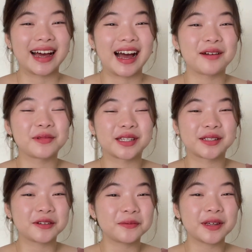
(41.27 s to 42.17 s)
I'm
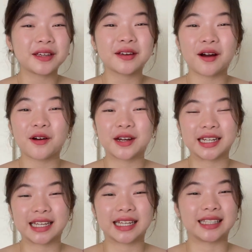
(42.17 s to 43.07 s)
assuming you
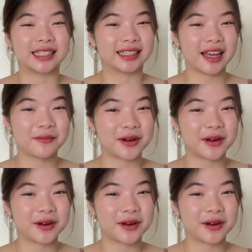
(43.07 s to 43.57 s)
already hit the like